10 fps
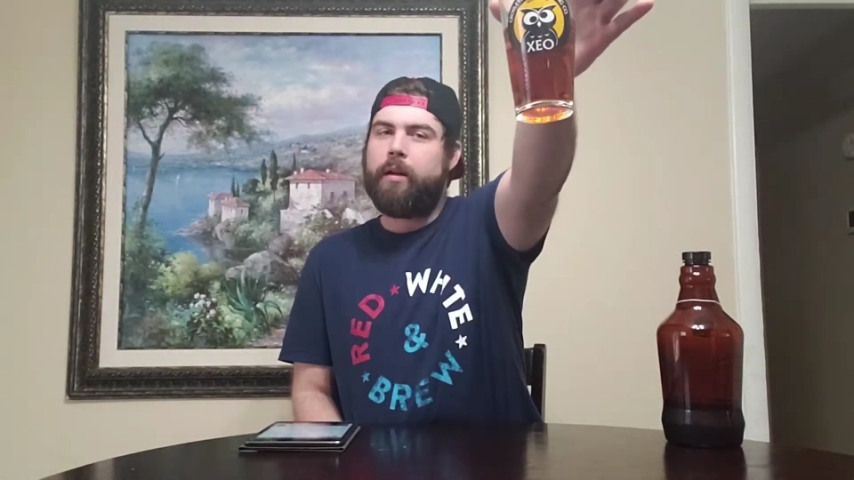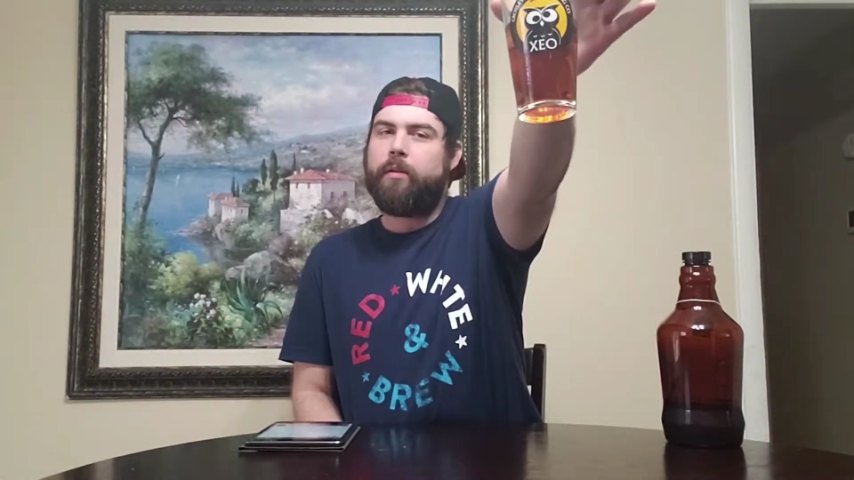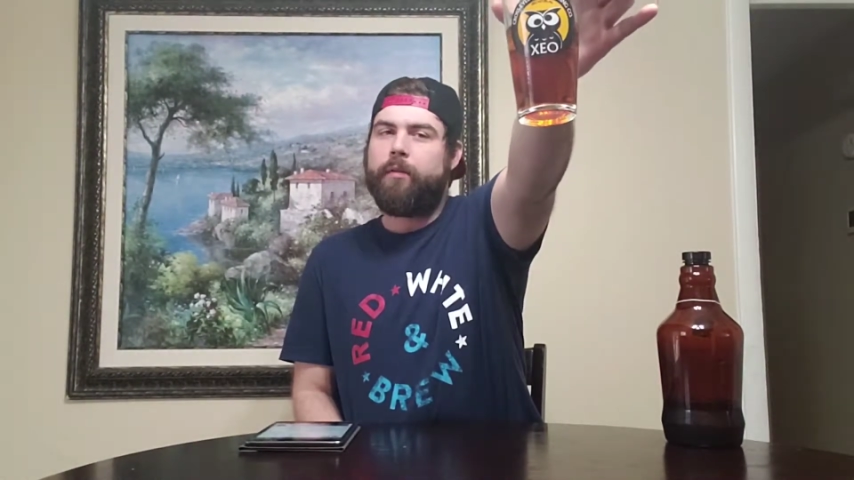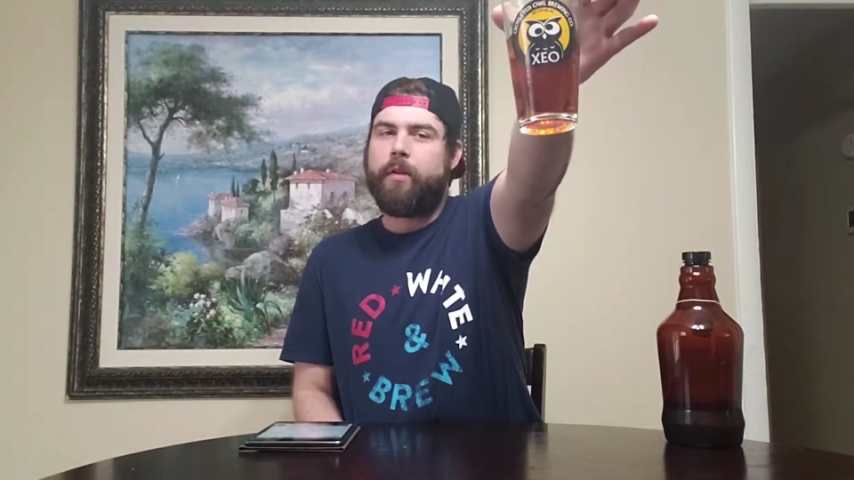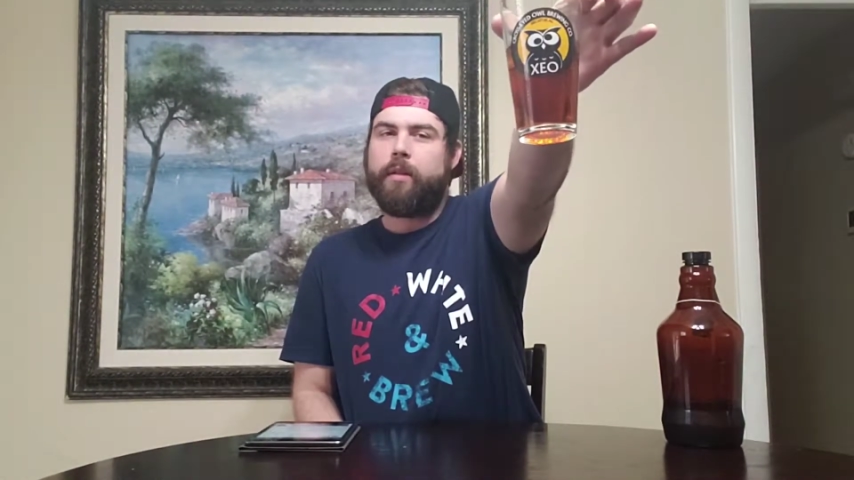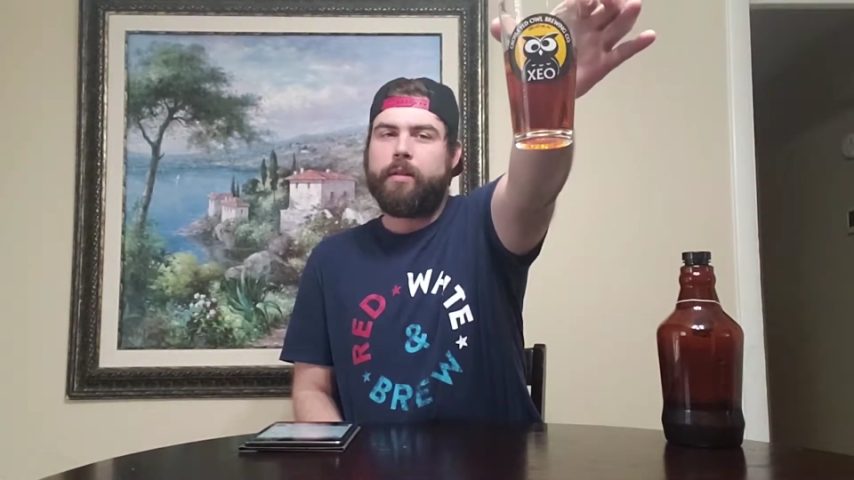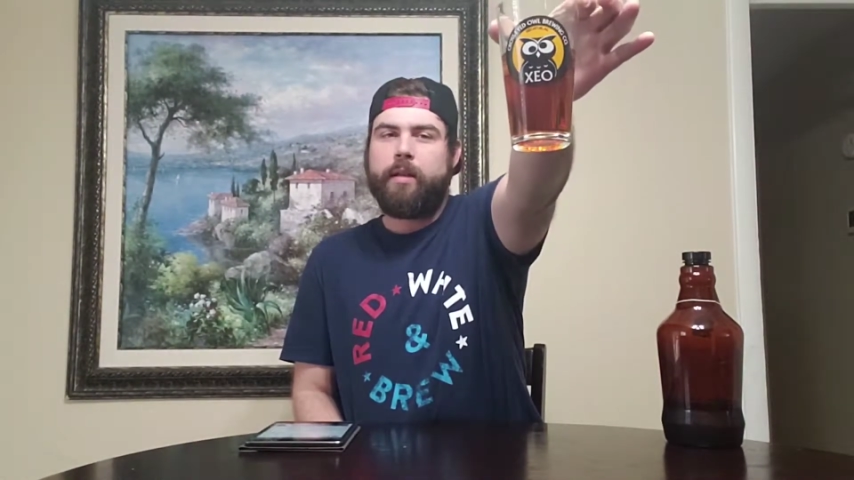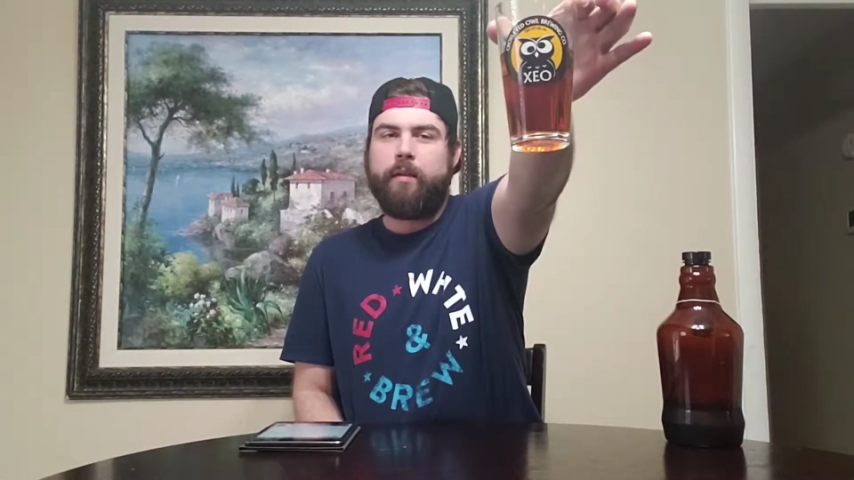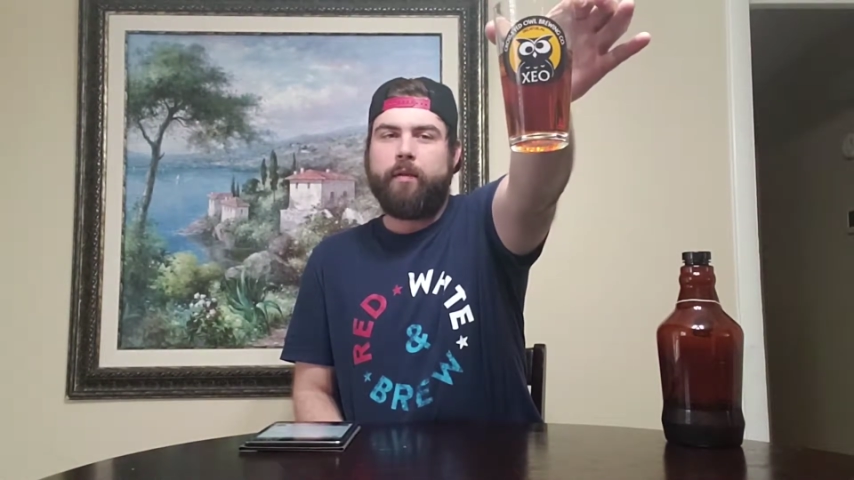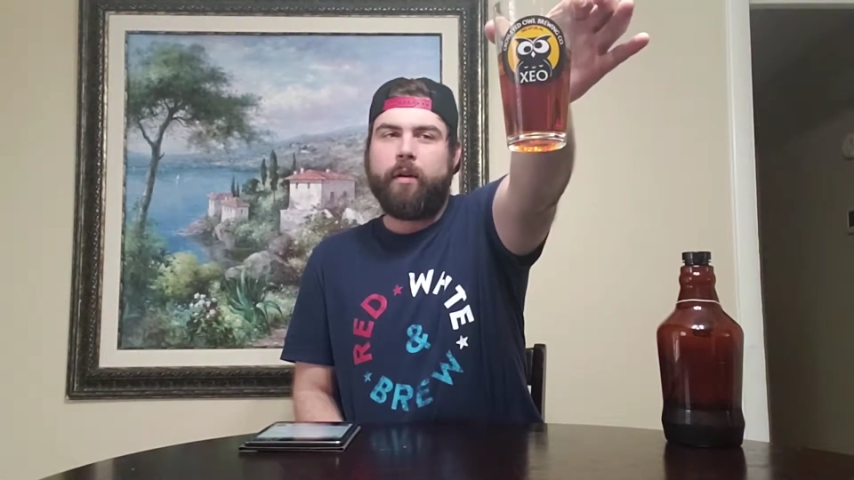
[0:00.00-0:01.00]
I don't know if you can
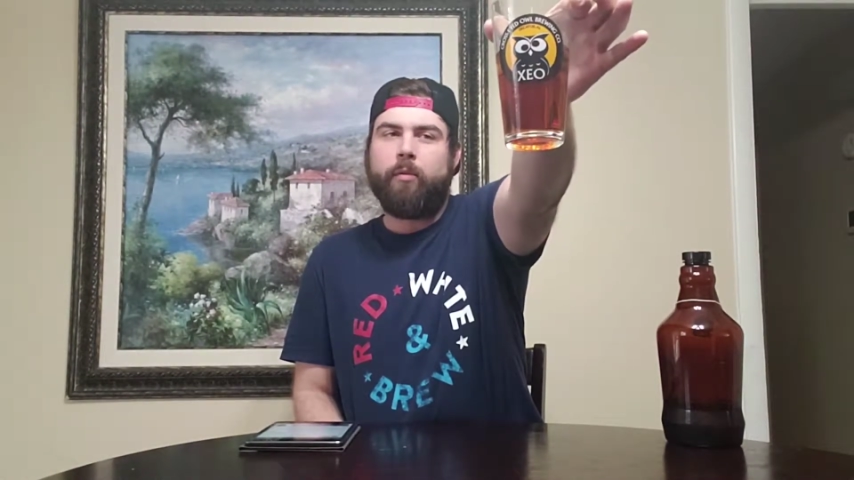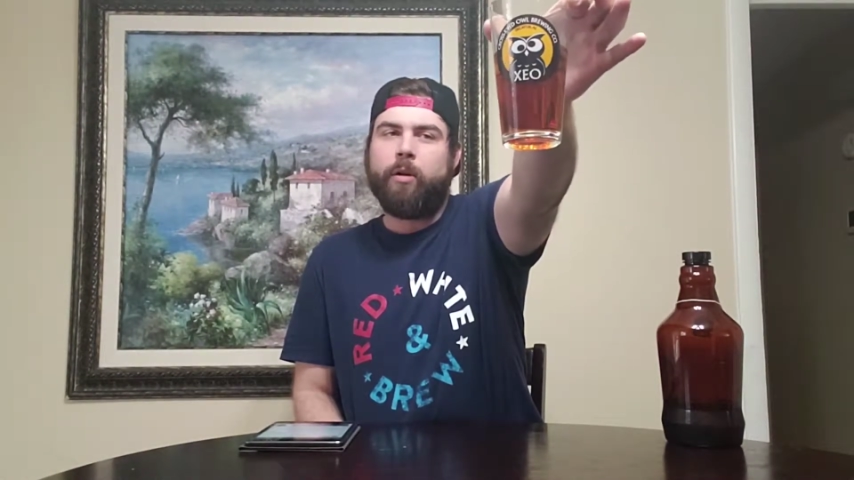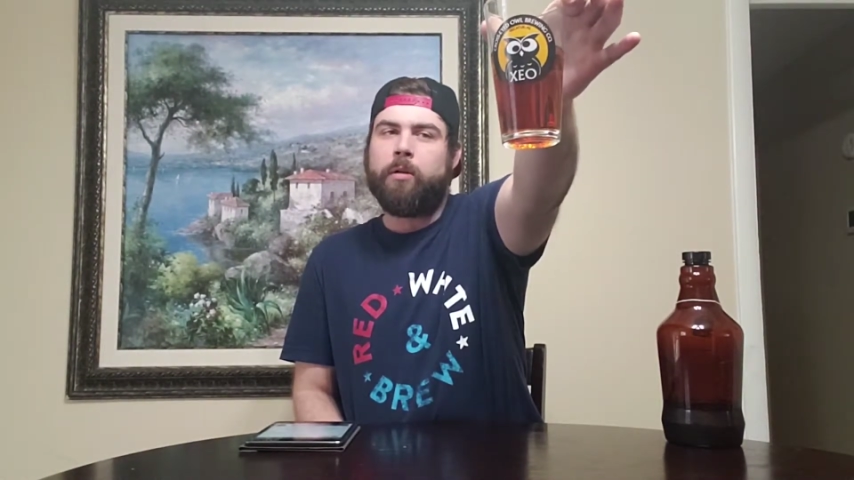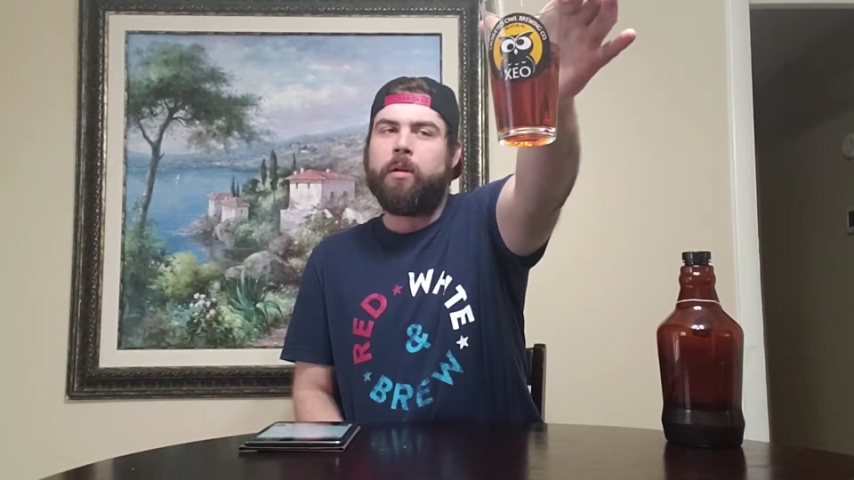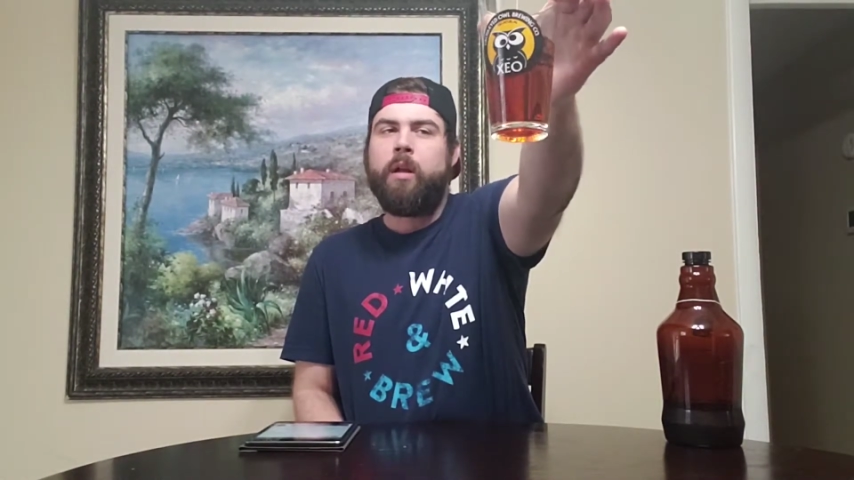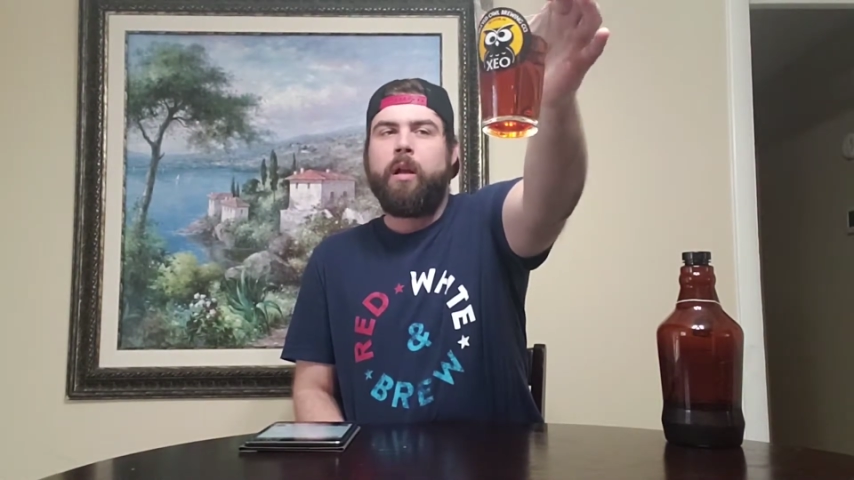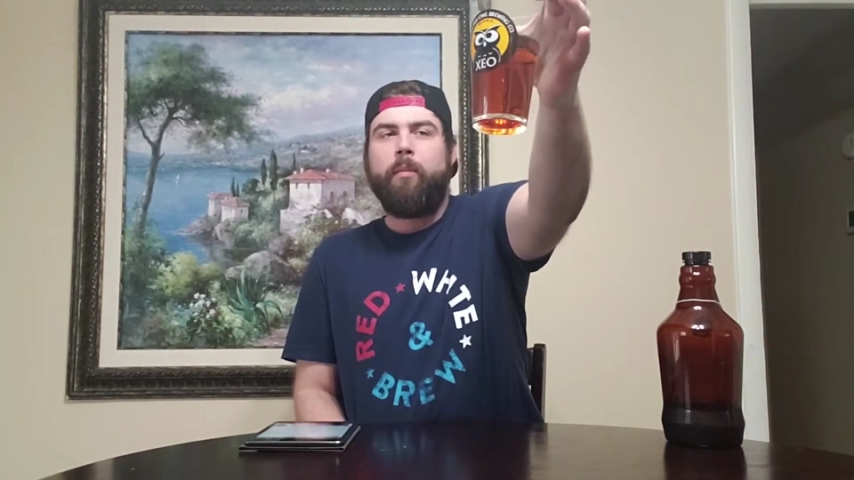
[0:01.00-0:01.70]
see it very well,